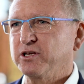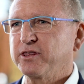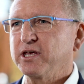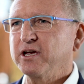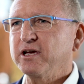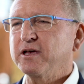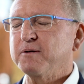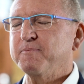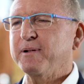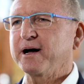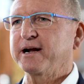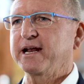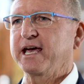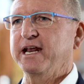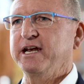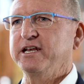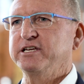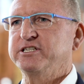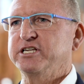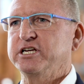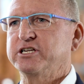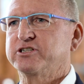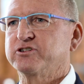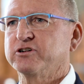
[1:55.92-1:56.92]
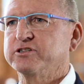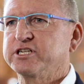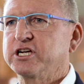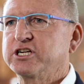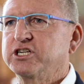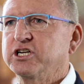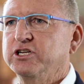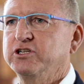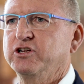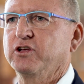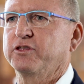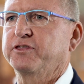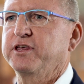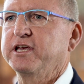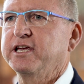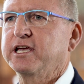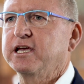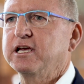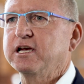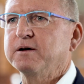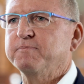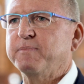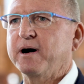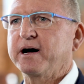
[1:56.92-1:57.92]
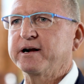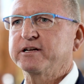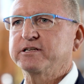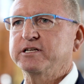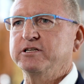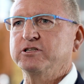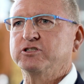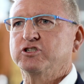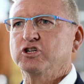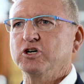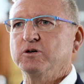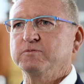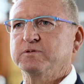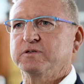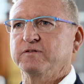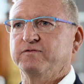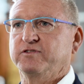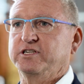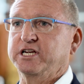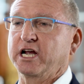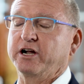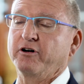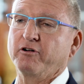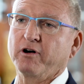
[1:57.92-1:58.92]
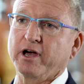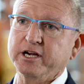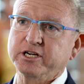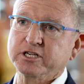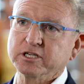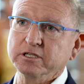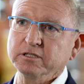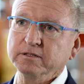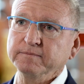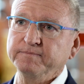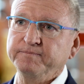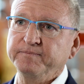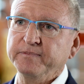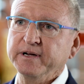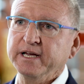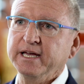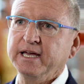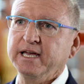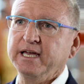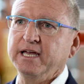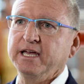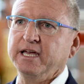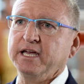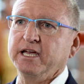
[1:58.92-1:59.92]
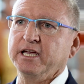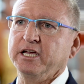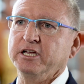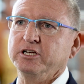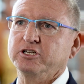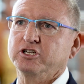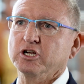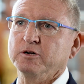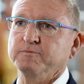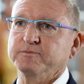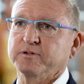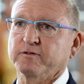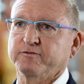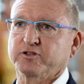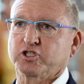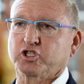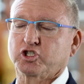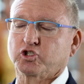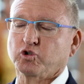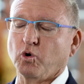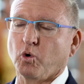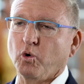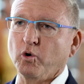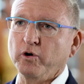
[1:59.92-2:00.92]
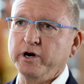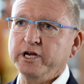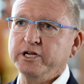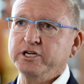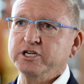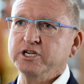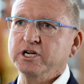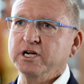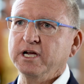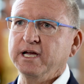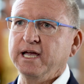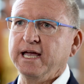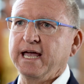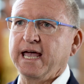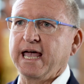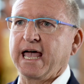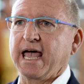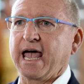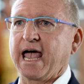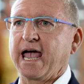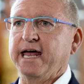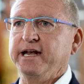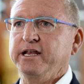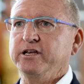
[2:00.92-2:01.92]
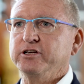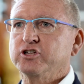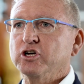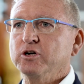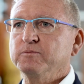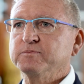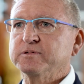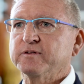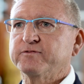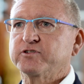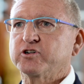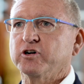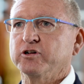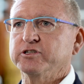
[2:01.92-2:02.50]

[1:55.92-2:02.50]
you think about energy transition, you're thinking about it in terms of generation, in terms of storage, and in terms of